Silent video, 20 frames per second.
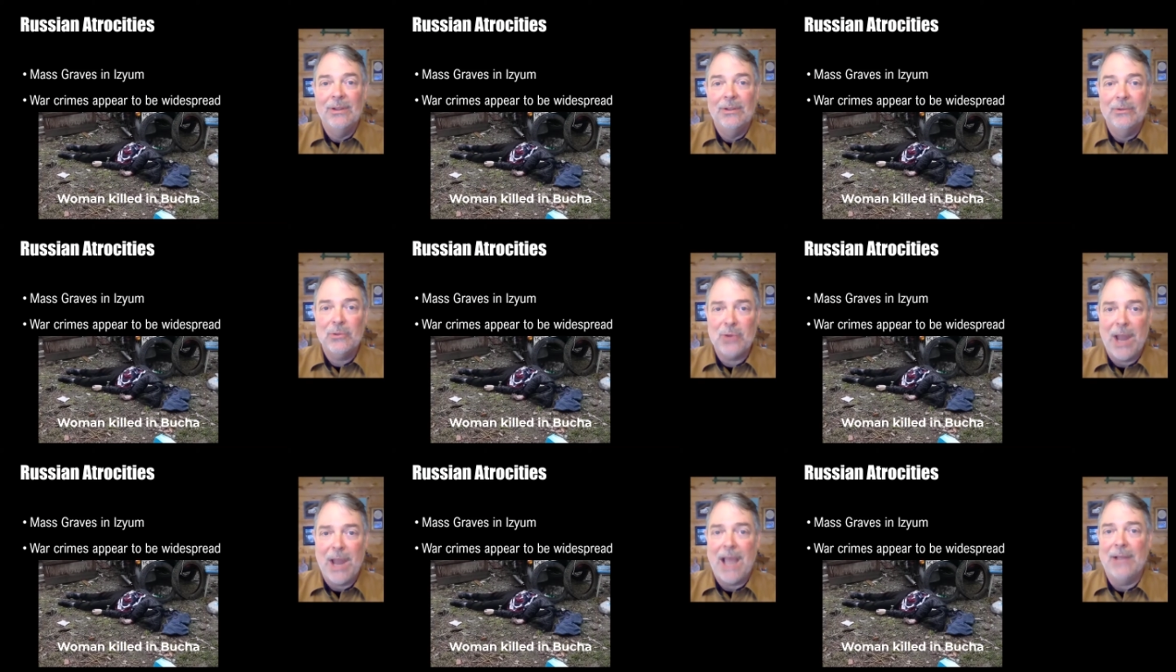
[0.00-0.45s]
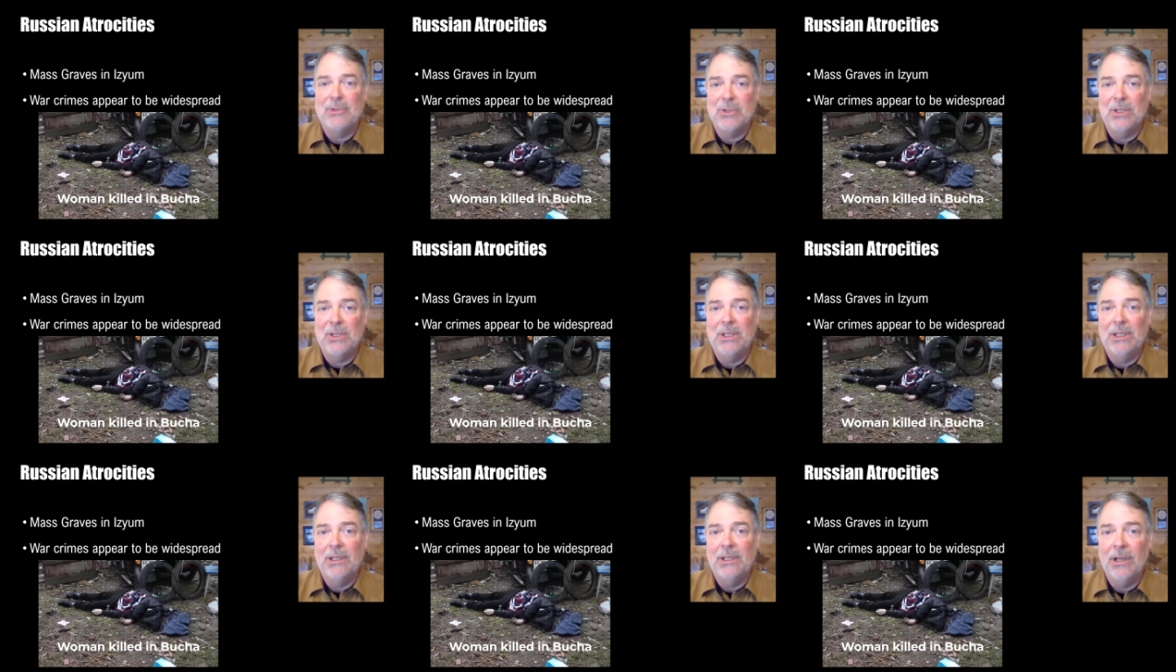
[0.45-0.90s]

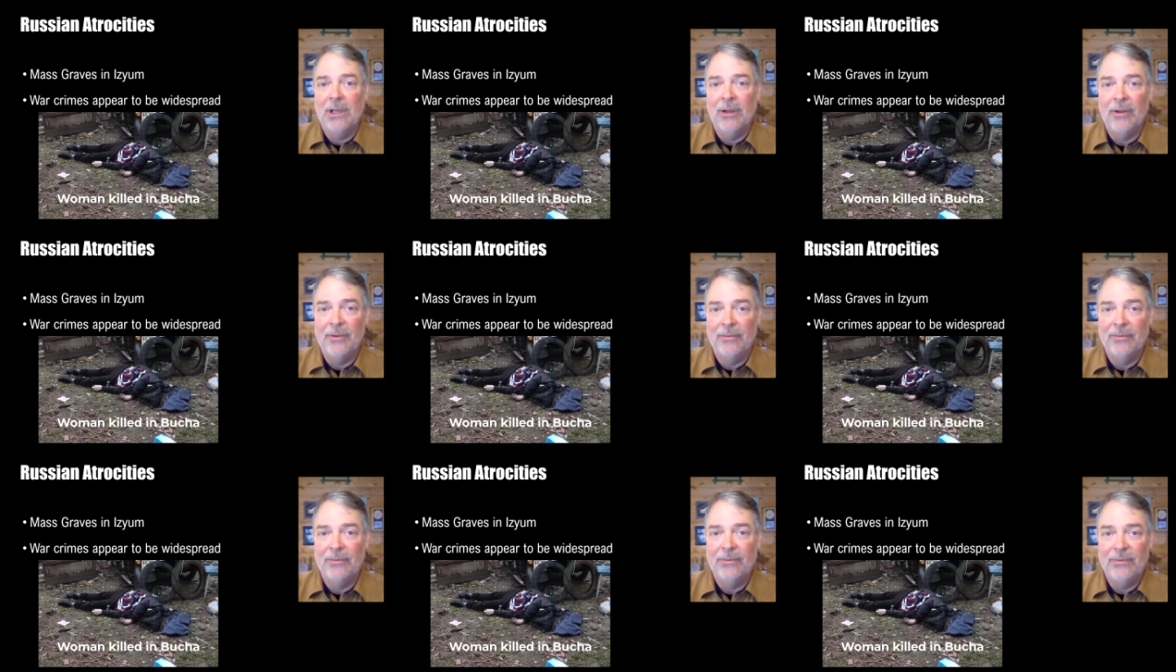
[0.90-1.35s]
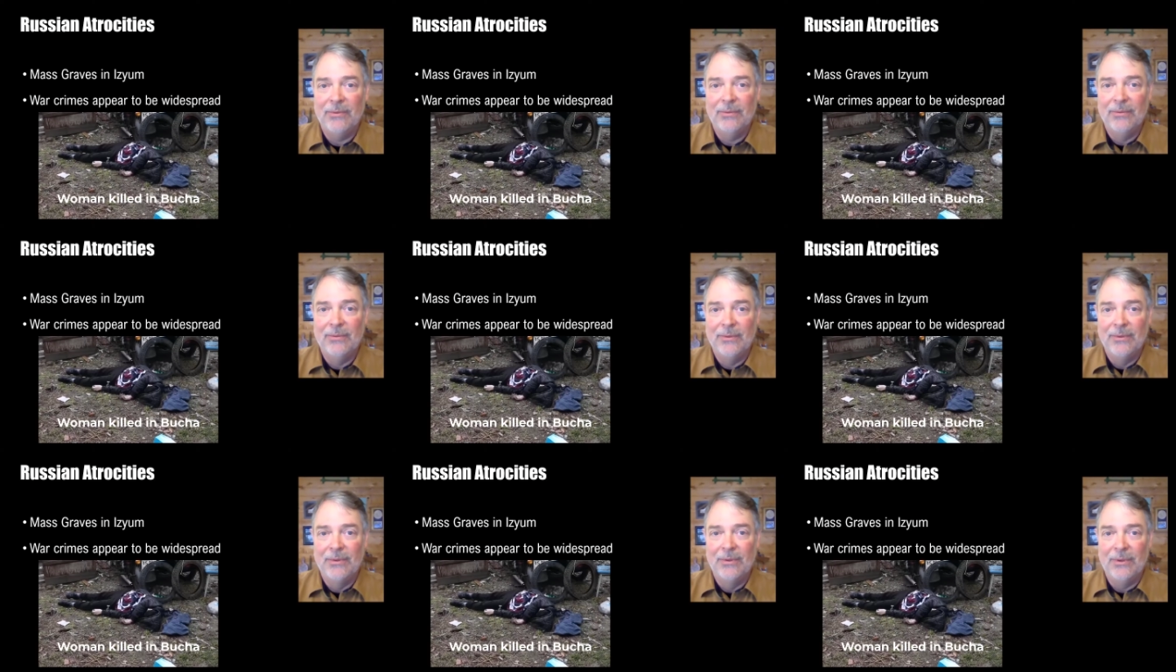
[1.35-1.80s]
tragedy of
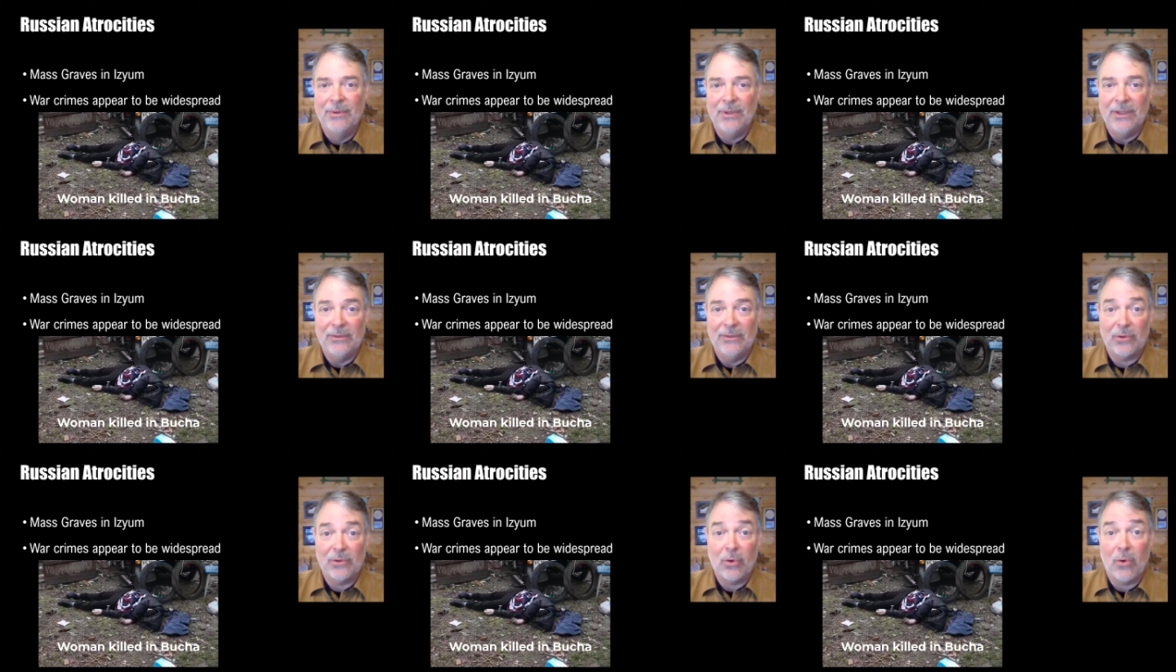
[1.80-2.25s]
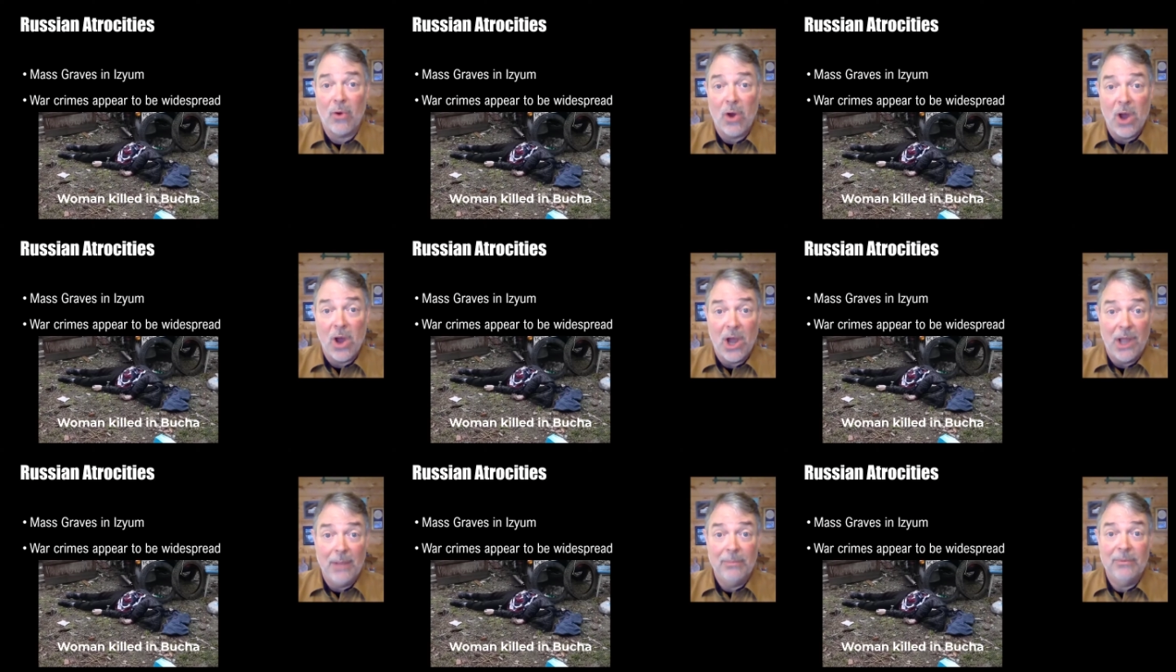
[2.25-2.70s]
these
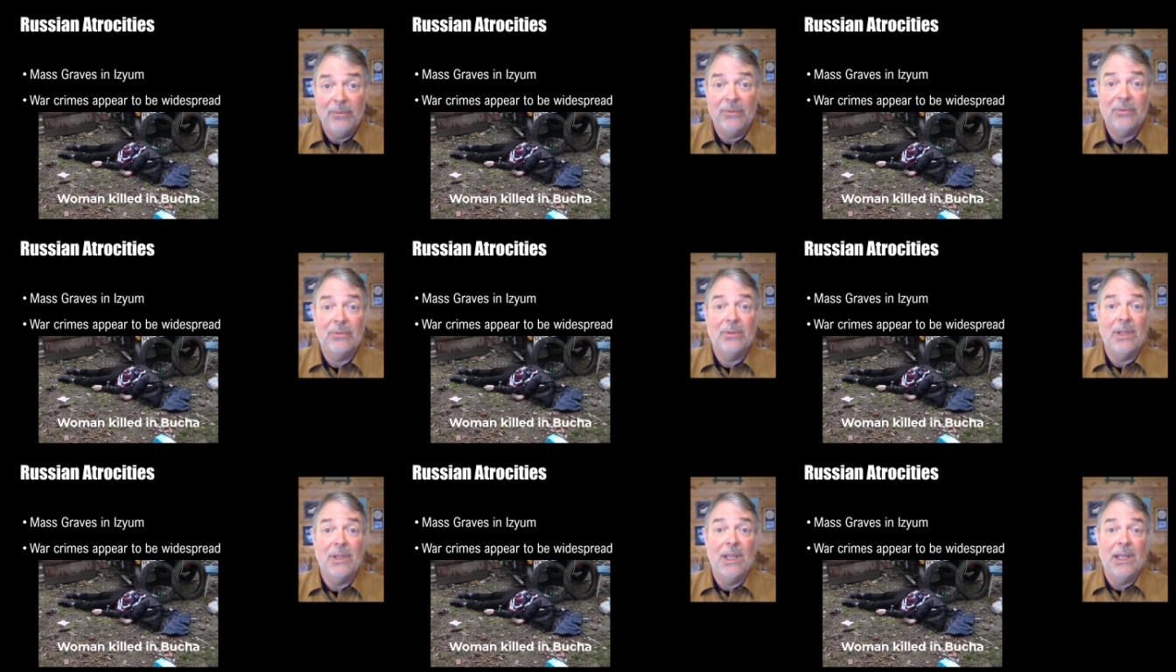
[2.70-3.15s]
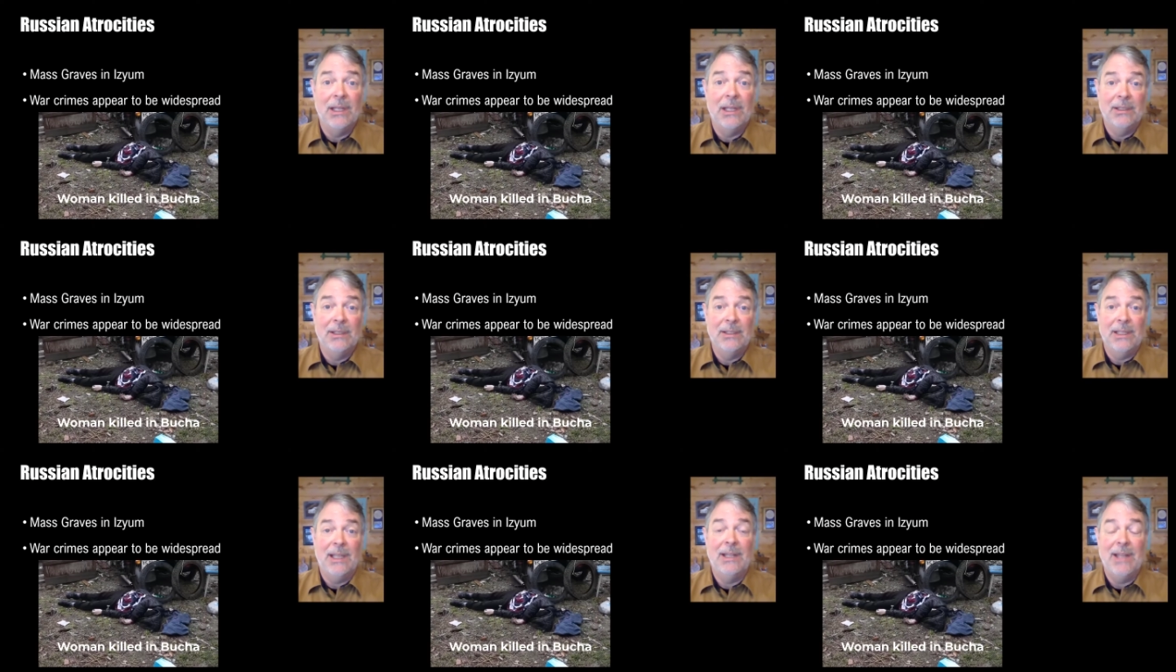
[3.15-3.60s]
crimes
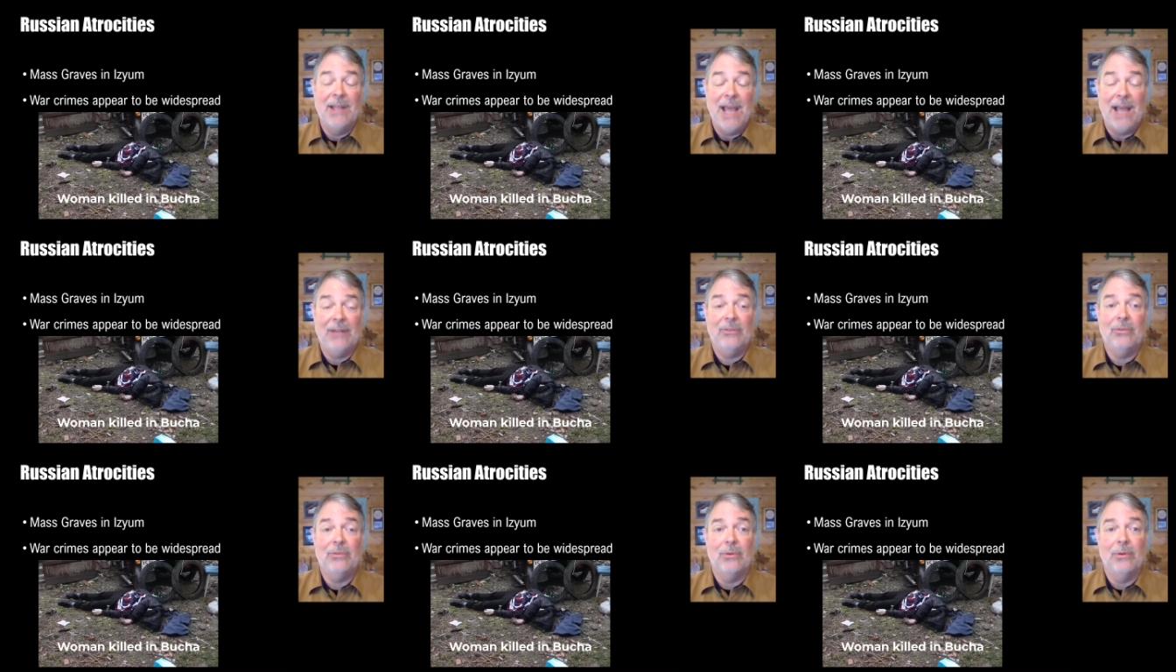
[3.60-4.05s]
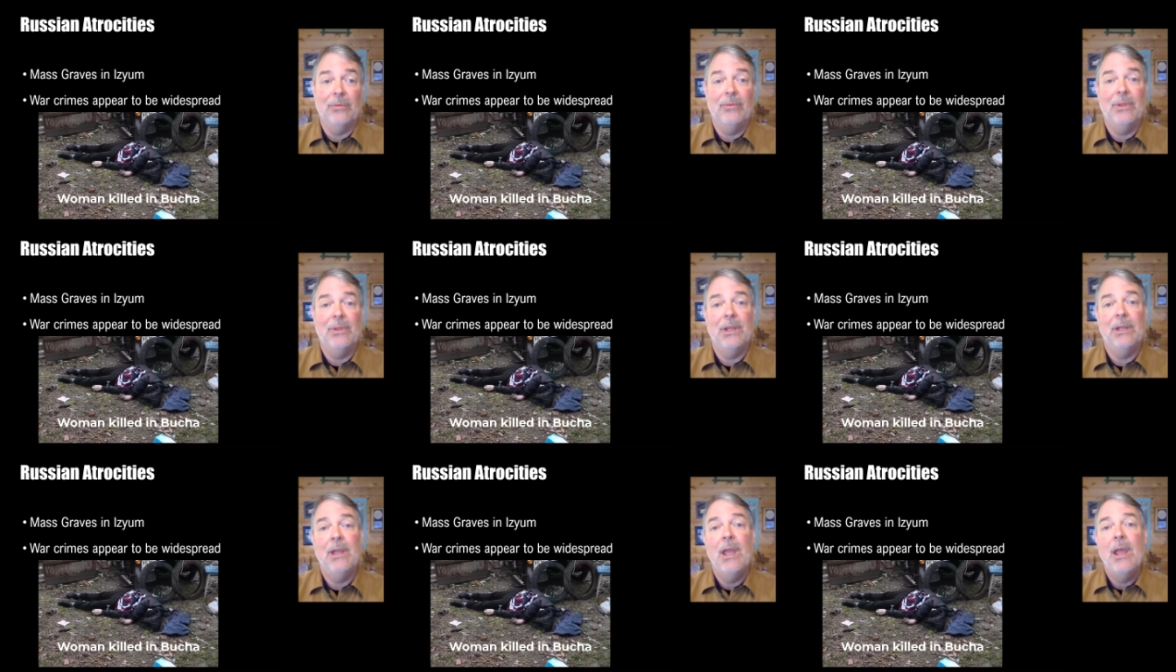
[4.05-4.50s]
and that sort of
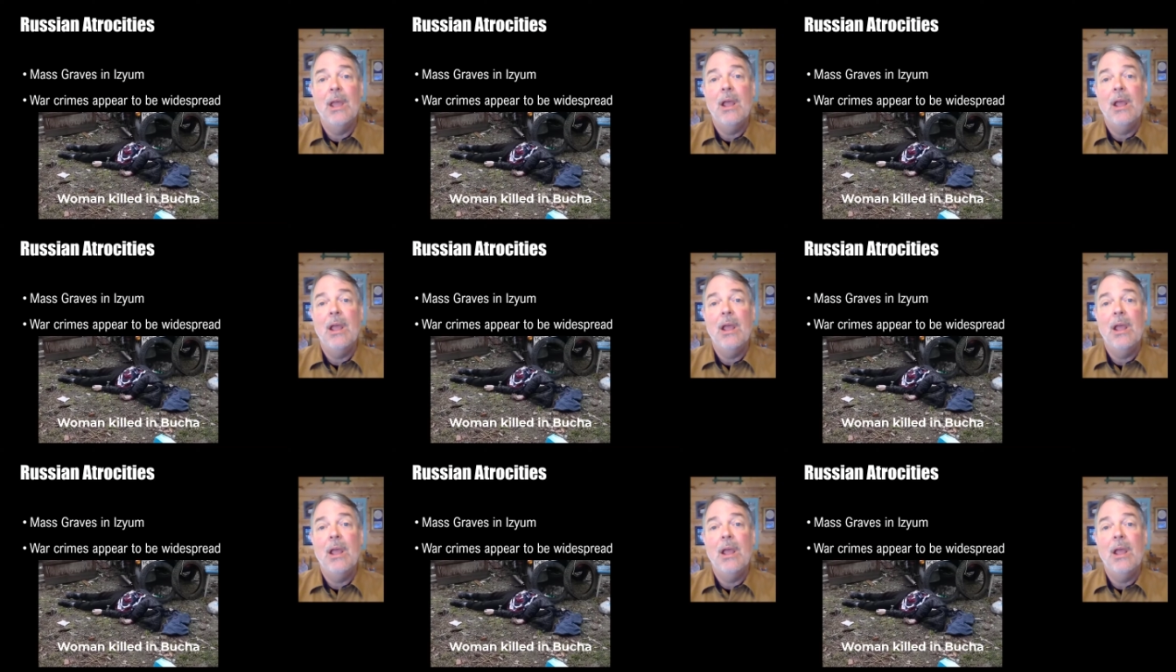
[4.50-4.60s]
thing.